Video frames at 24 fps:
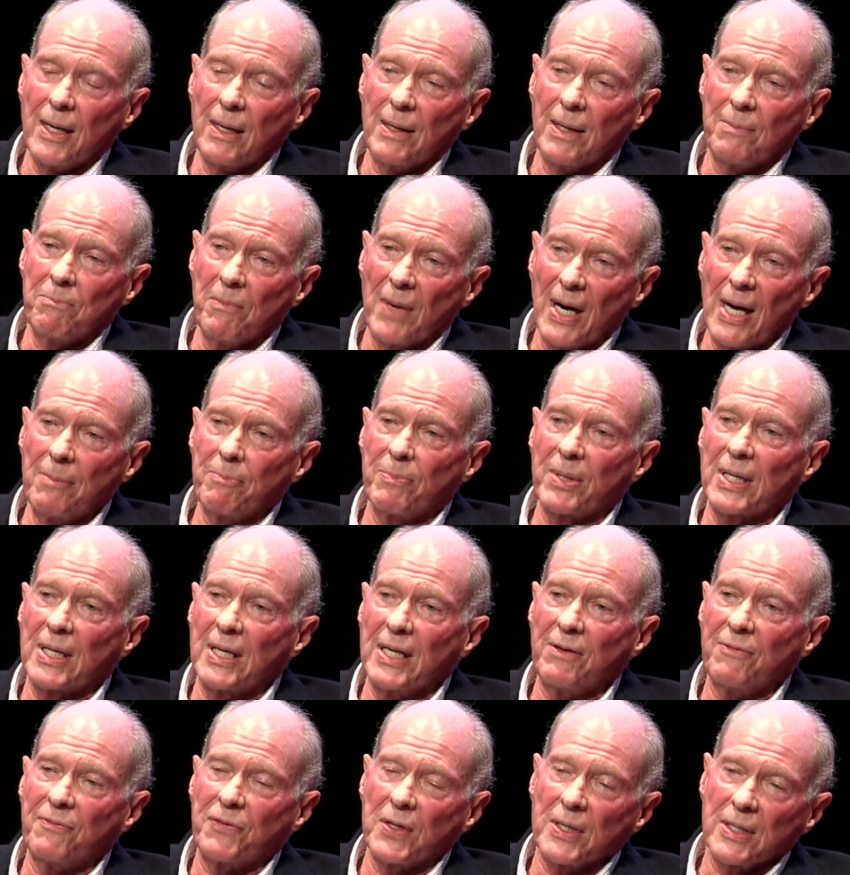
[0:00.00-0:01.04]
My
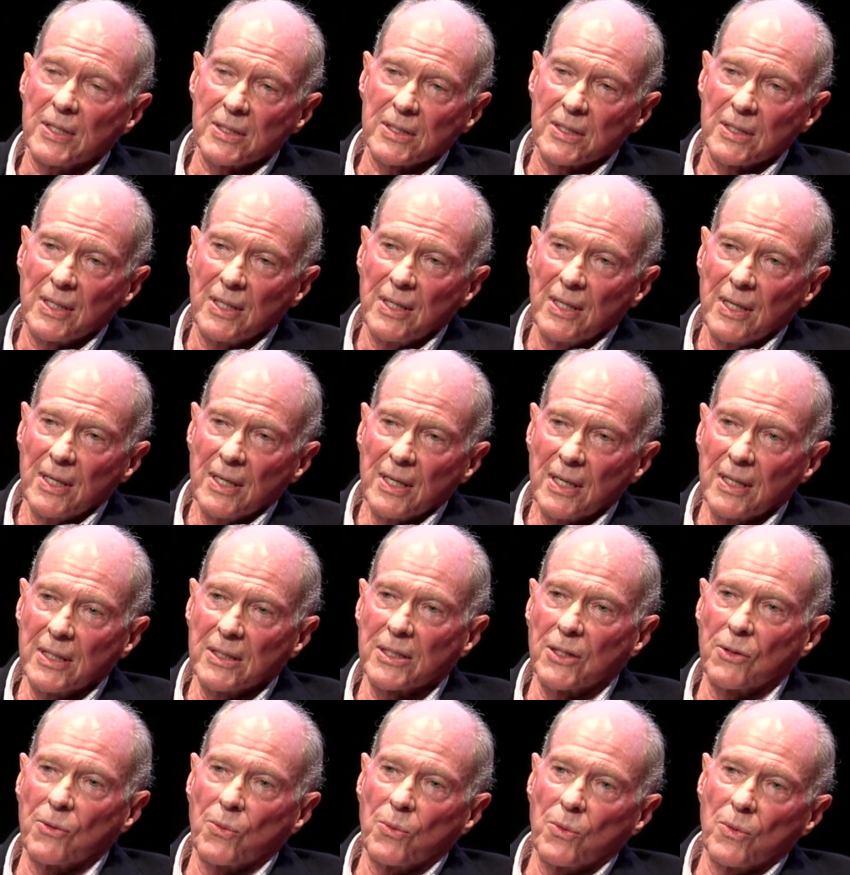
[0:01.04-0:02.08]
belief is
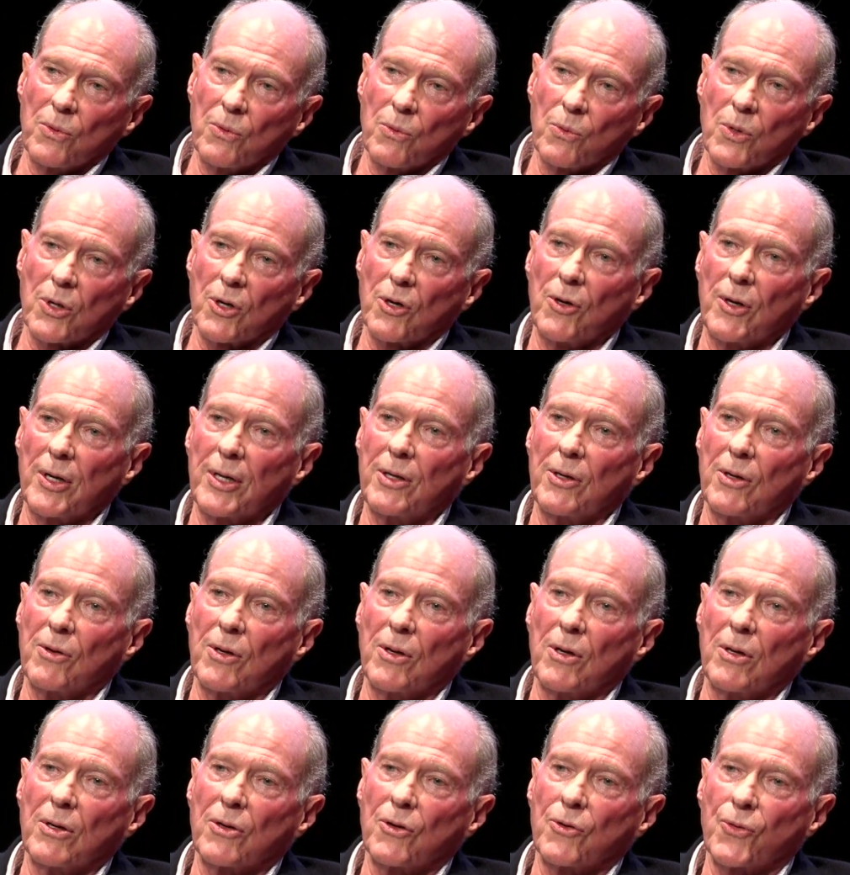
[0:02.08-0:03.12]
that we're going
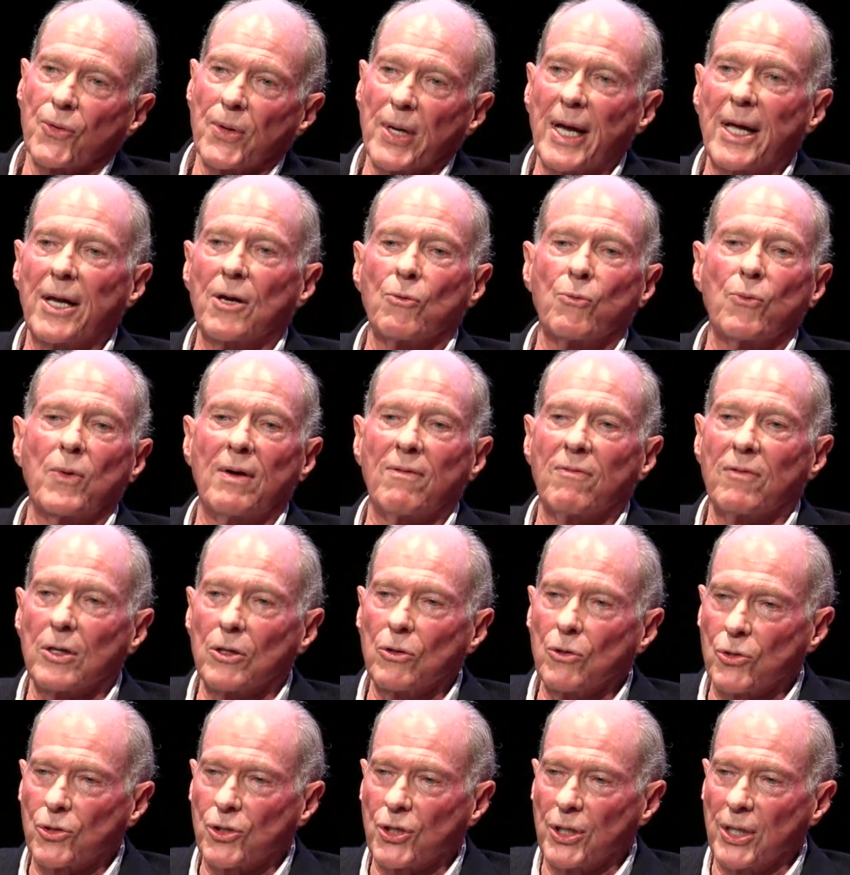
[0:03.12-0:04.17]
to create a
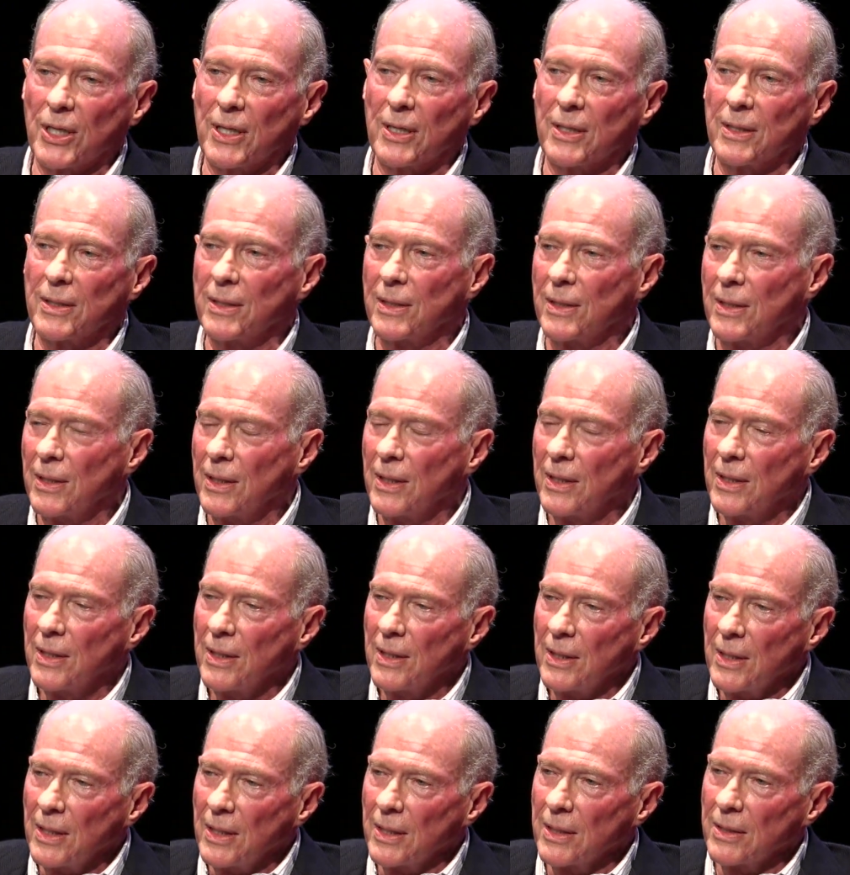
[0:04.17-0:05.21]
revolution
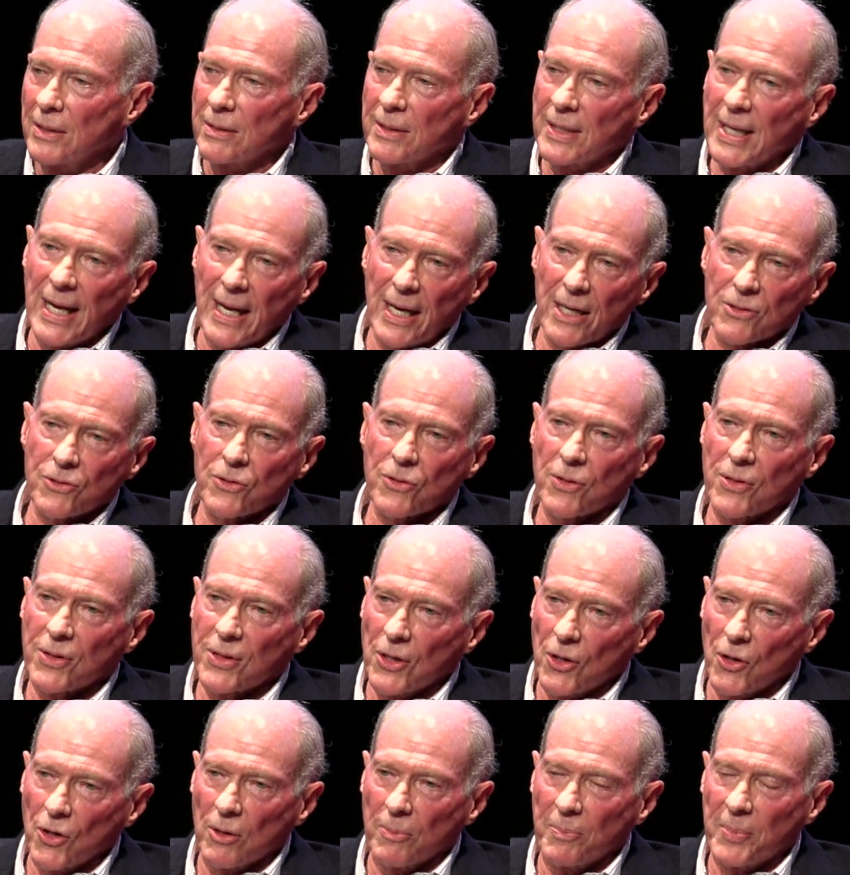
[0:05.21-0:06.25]
in cancer
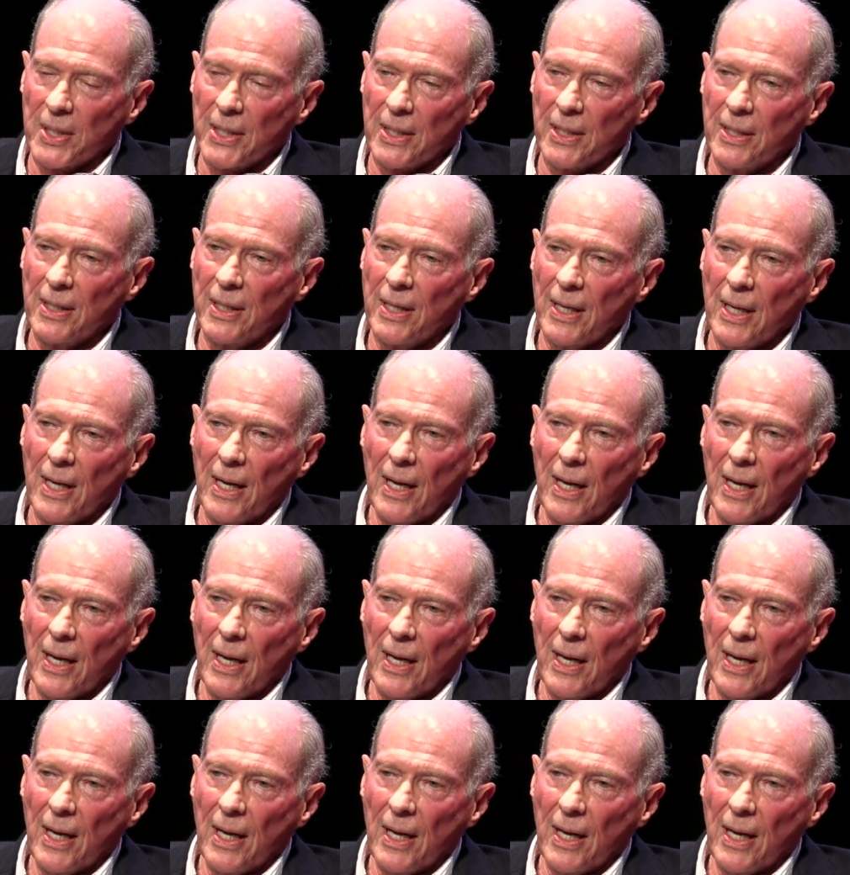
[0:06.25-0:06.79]
therapy.